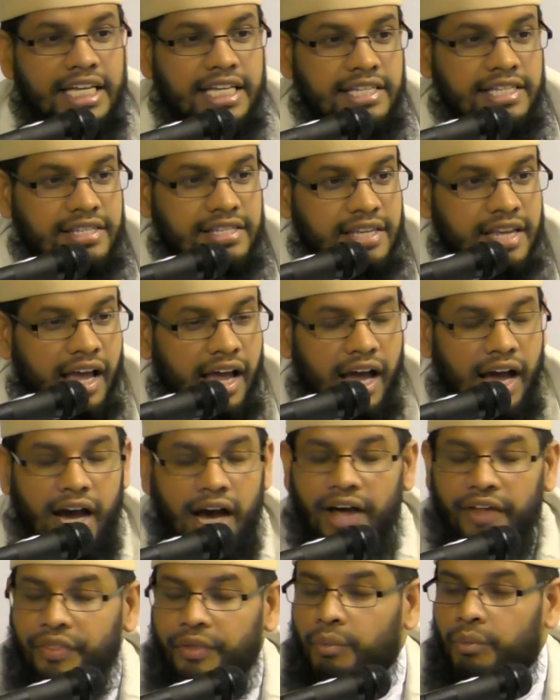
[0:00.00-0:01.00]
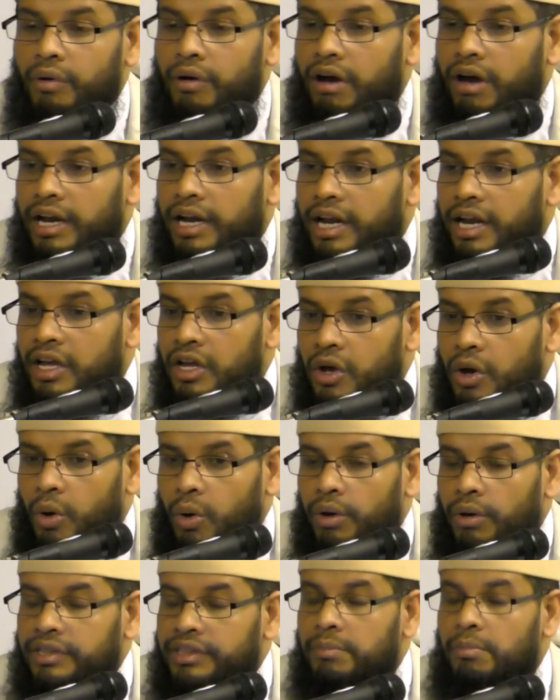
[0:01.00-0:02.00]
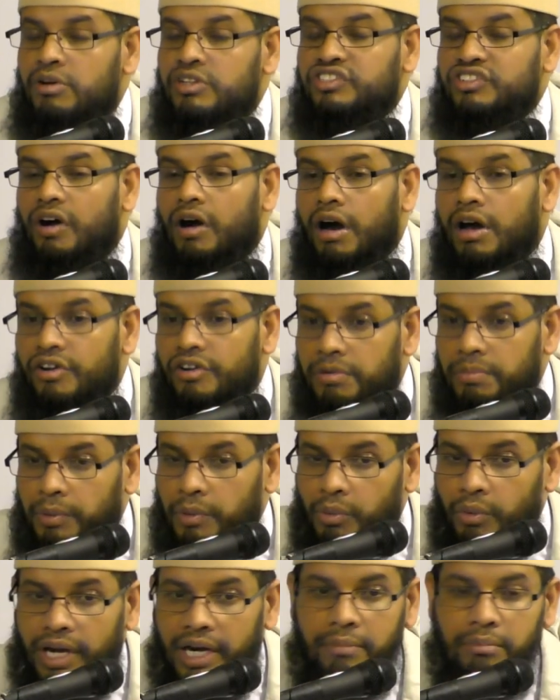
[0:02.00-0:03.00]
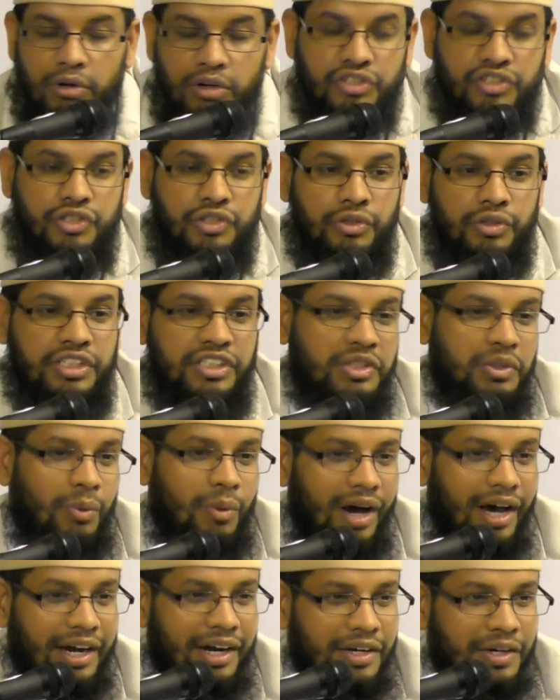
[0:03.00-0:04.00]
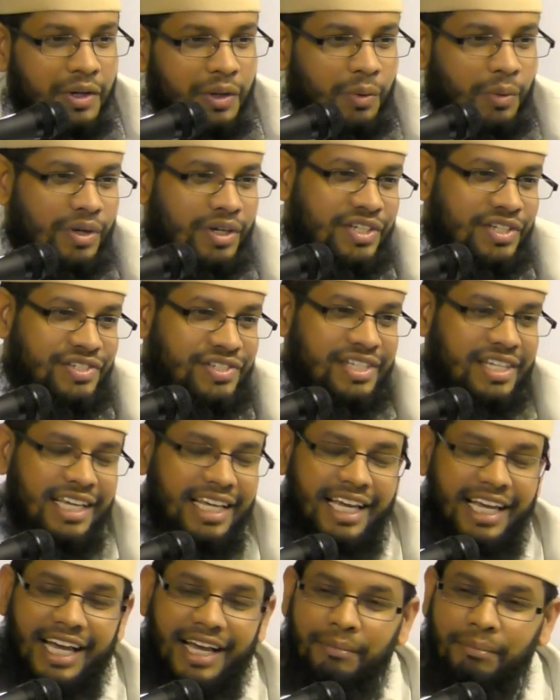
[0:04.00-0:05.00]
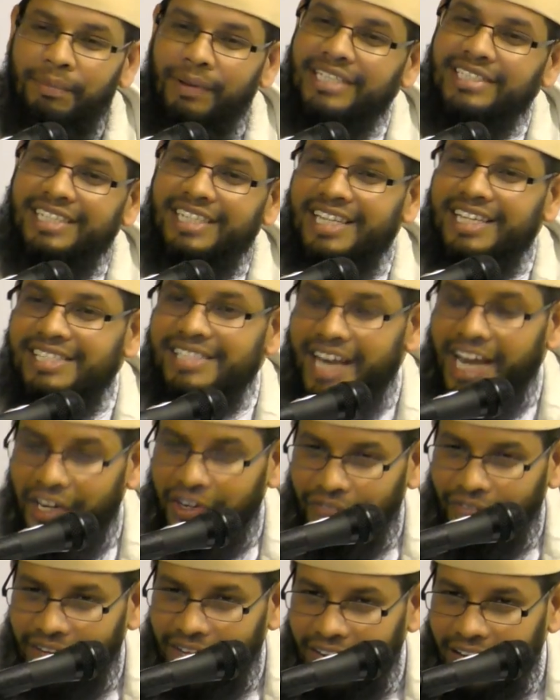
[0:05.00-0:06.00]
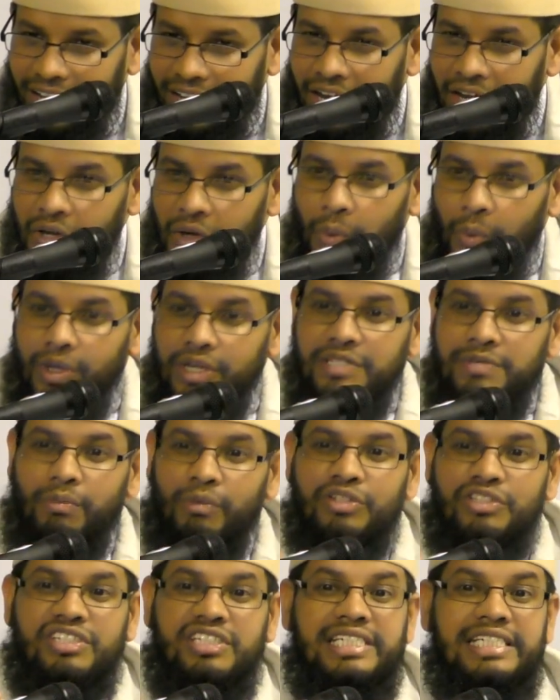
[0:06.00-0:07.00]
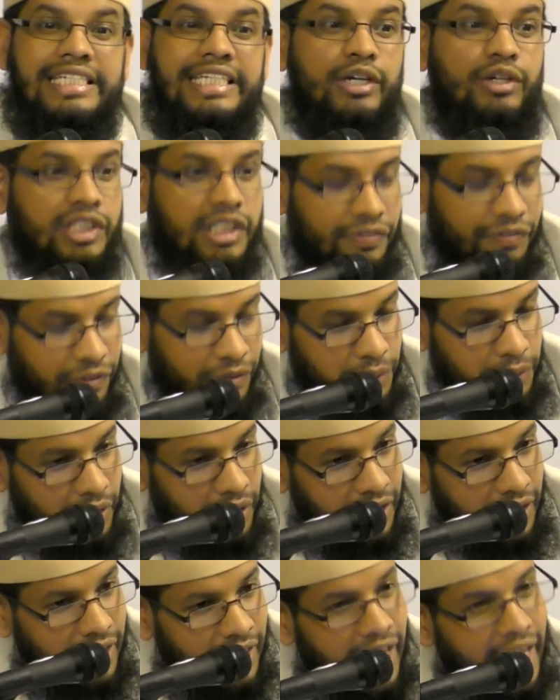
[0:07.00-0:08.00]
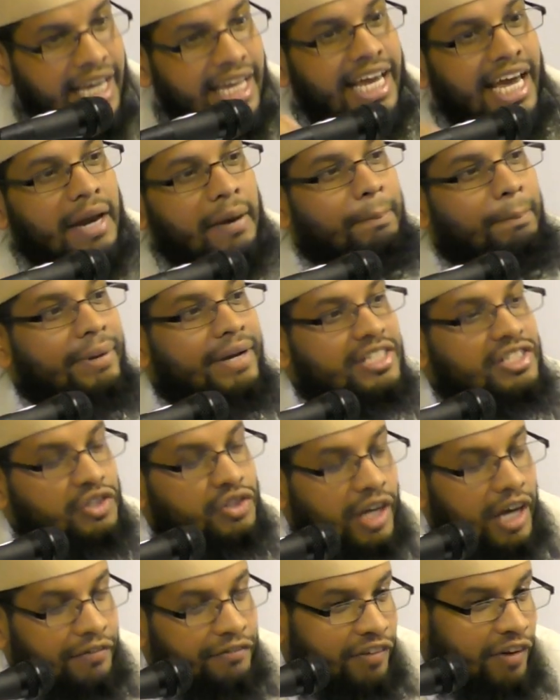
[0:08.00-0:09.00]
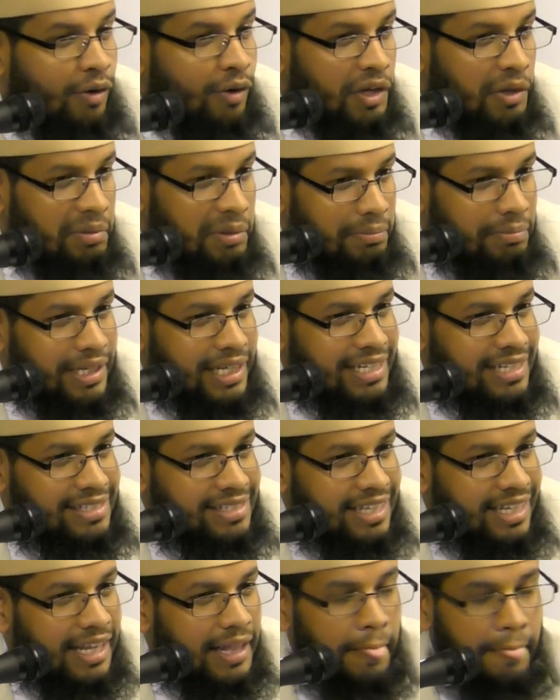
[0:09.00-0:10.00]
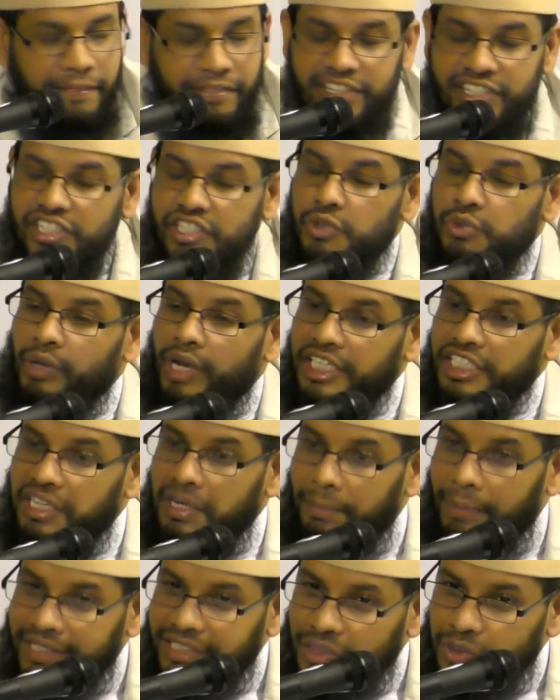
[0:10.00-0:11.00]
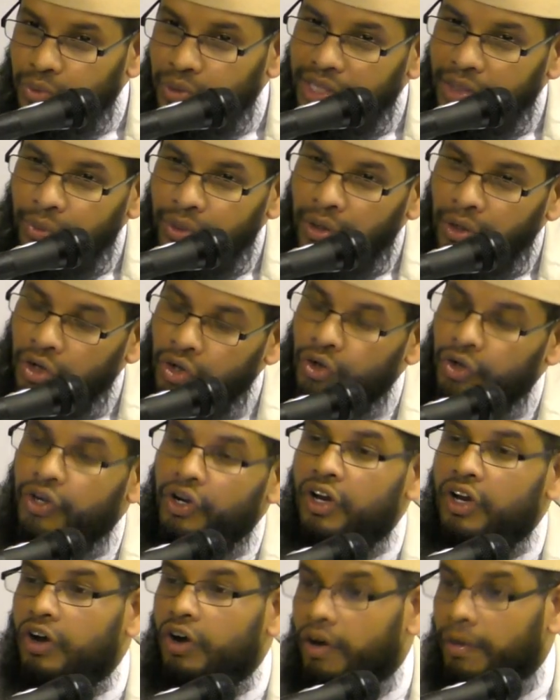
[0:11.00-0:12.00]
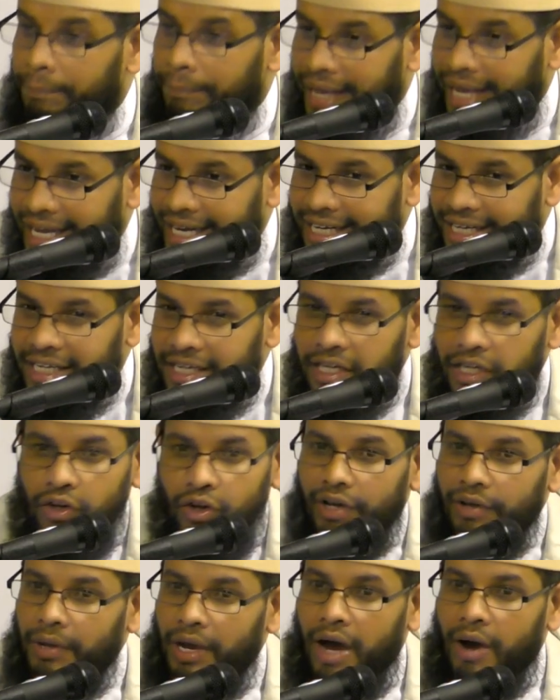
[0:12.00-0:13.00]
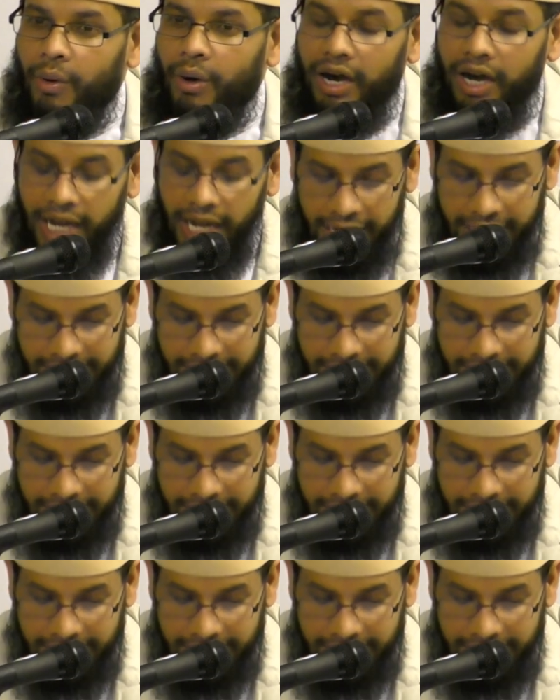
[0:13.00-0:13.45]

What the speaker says: is the one, or the most honorable one amongst you is the one who is best in the sight of Allah, who is most dutiful to Allah and best to her fellow human beings. This is what actually makes us whether we're good or bad, not our